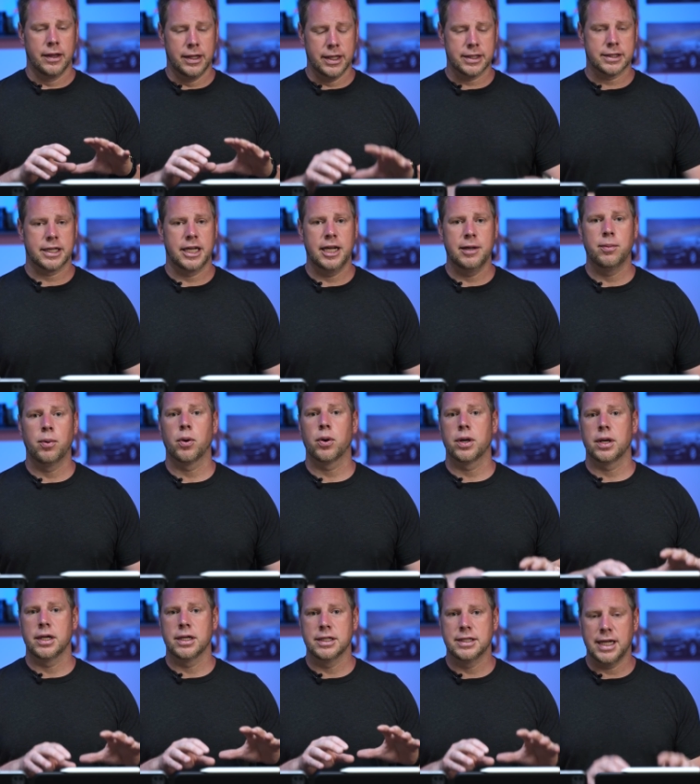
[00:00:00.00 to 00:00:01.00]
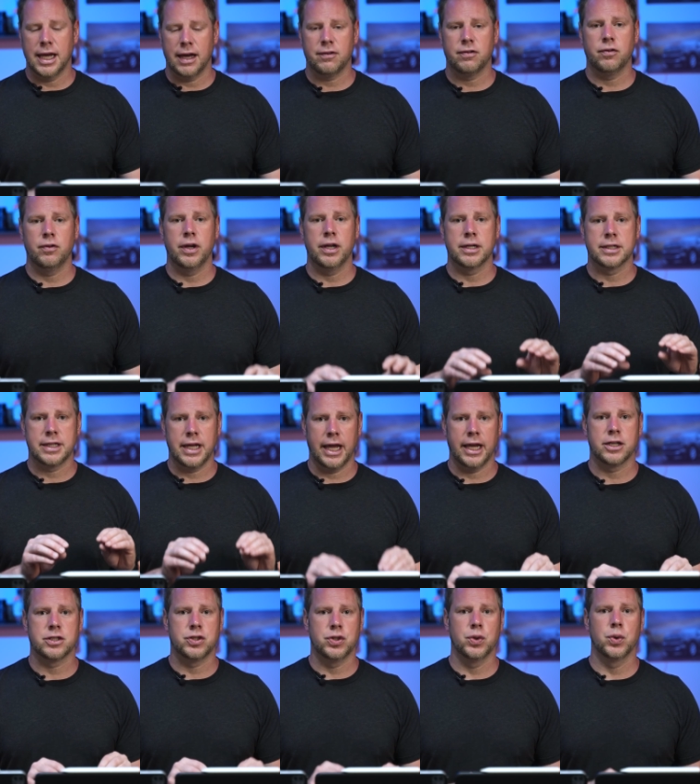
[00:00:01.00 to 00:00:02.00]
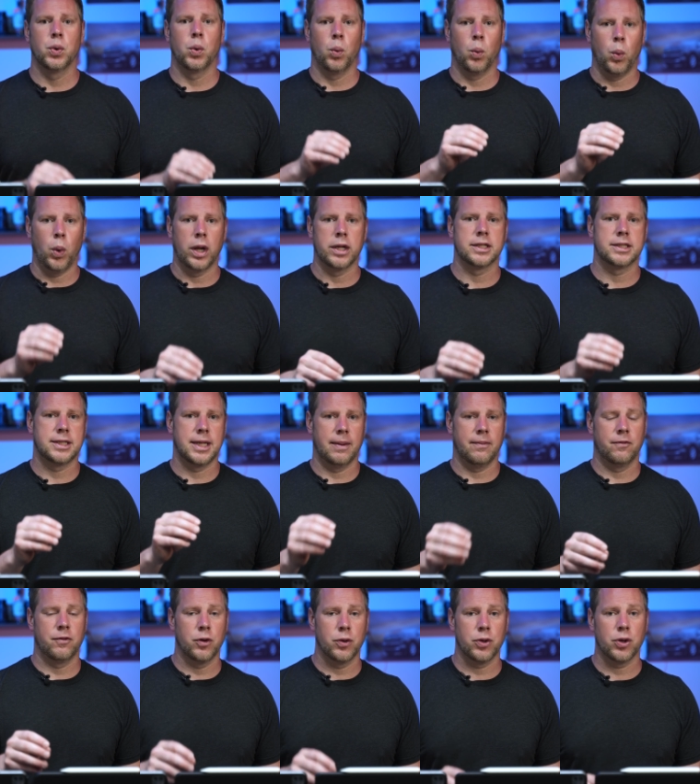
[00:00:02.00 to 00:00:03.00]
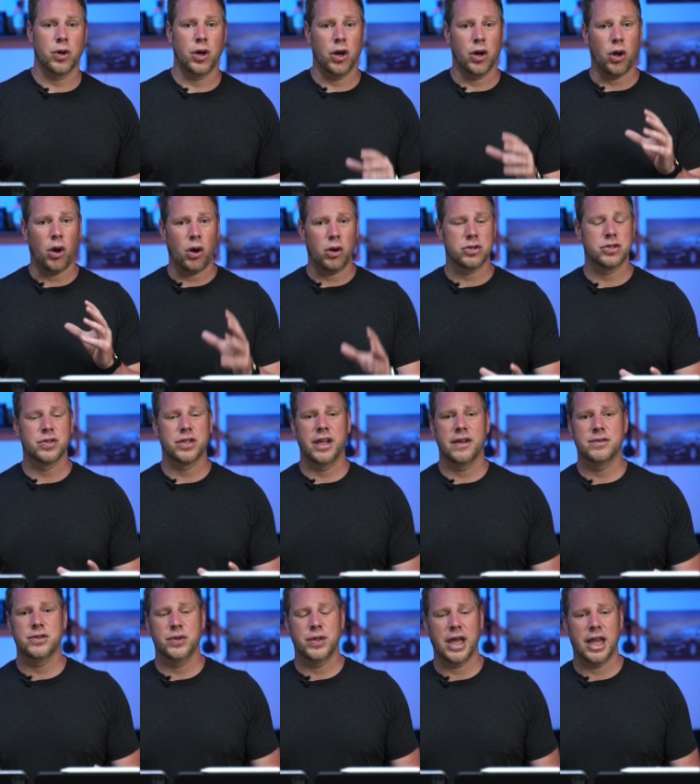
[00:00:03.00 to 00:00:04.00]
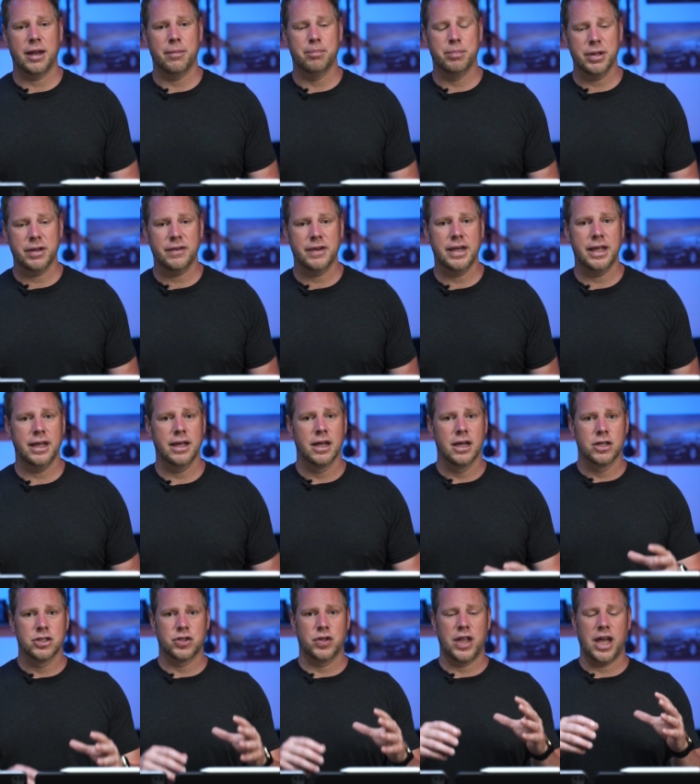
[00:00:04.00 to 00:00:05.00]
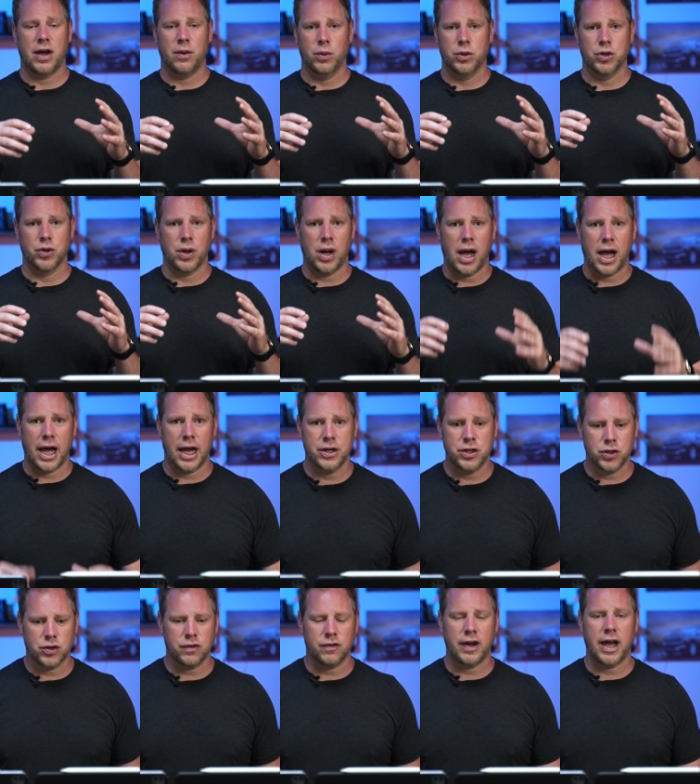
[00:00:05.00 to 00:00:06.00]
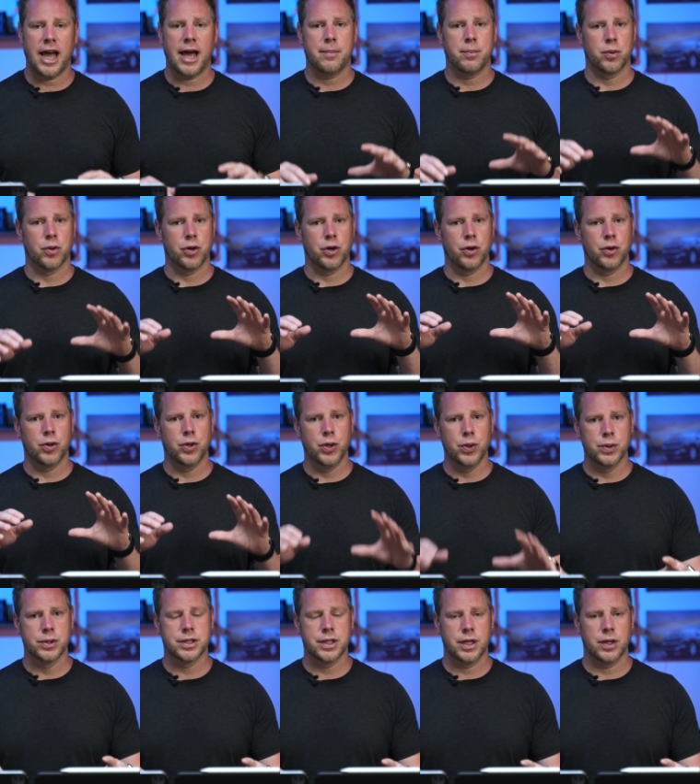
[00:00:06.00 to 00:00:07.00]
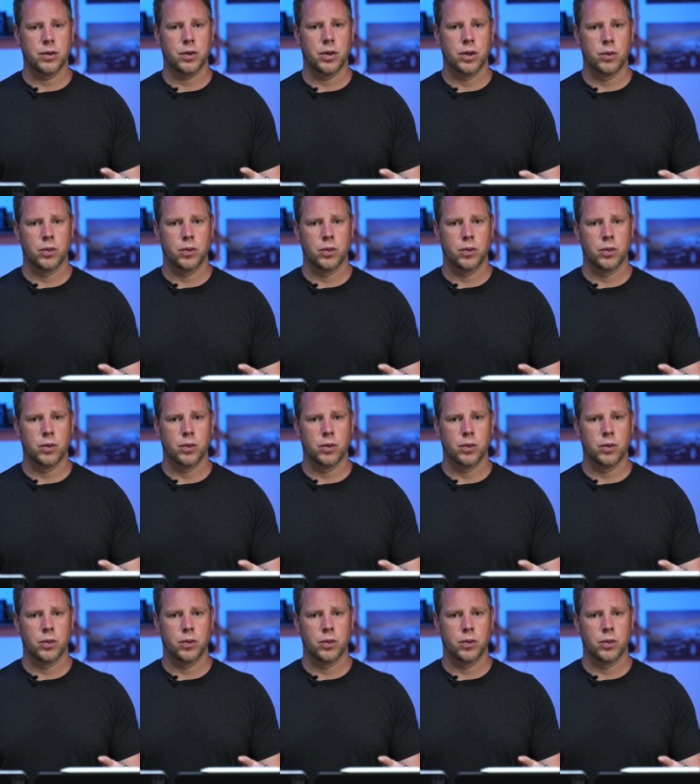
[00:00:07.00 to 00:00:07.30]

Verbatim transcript: this keyboard definitely takes you one step further. It also gives you that ability so that when you're on your lap or you're using it